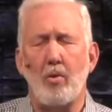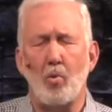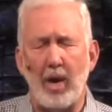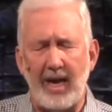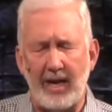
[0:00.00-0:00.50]

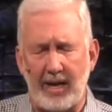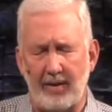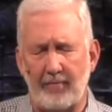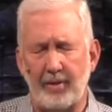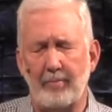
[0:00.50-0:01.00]
waiting
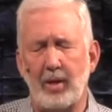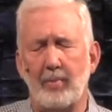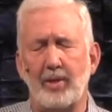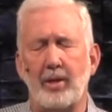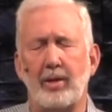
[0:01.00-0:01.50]
for the
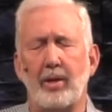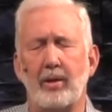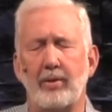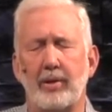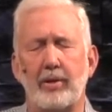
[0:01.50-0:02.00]
moment, and
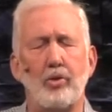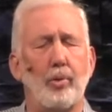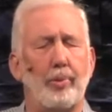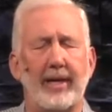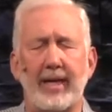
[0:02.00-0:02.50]
that you will
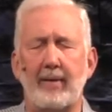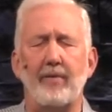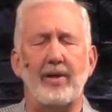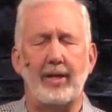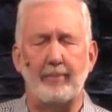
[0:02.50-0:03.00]
bring
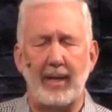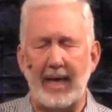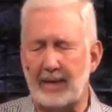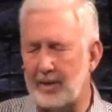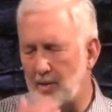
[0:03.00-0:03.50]
everything
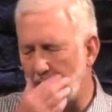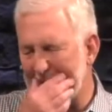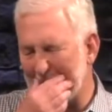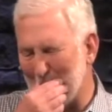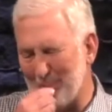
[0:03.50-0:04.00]
back to the way
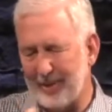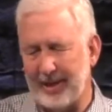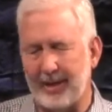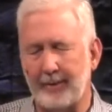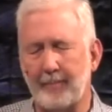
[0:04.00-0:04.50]
it should be.